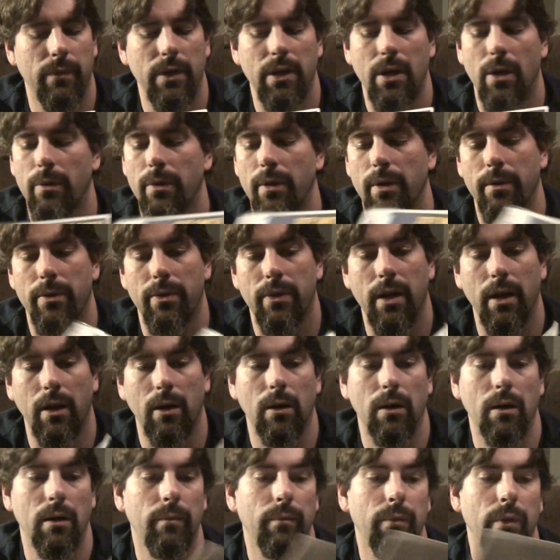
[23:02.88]
you know, they're
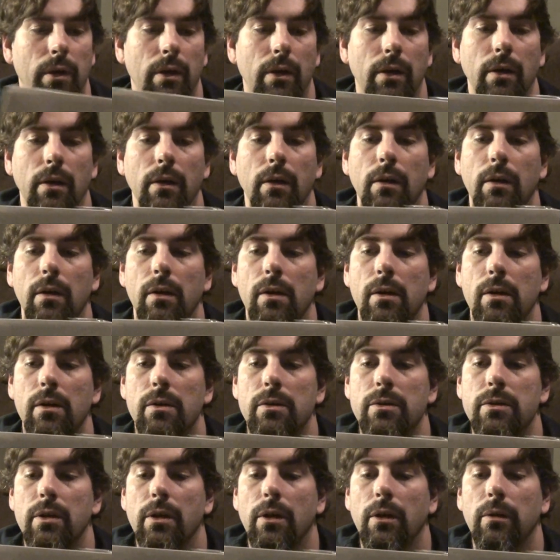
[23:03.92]
thicker.
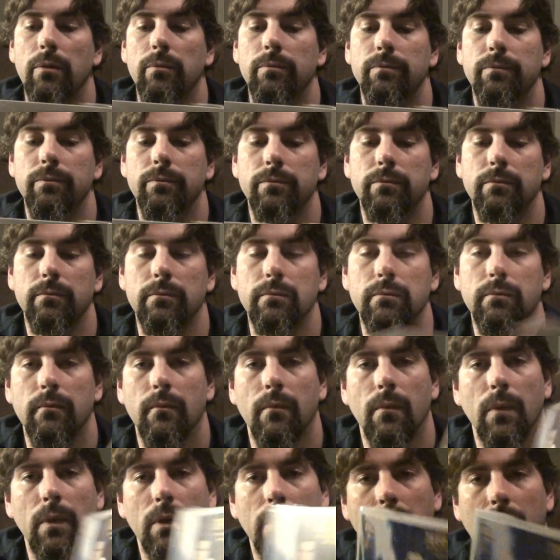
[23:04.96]
So
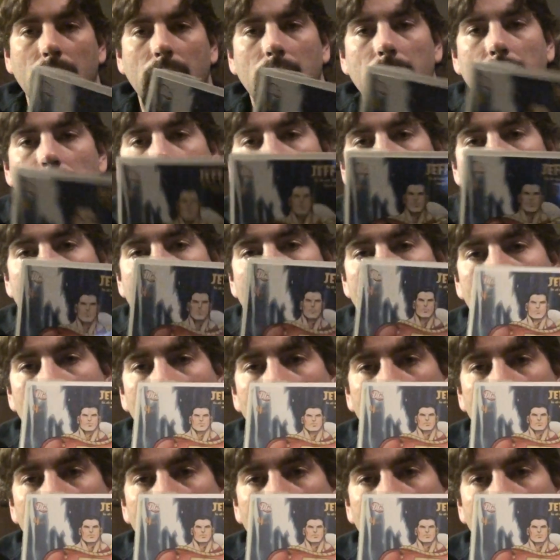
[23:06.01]
I'm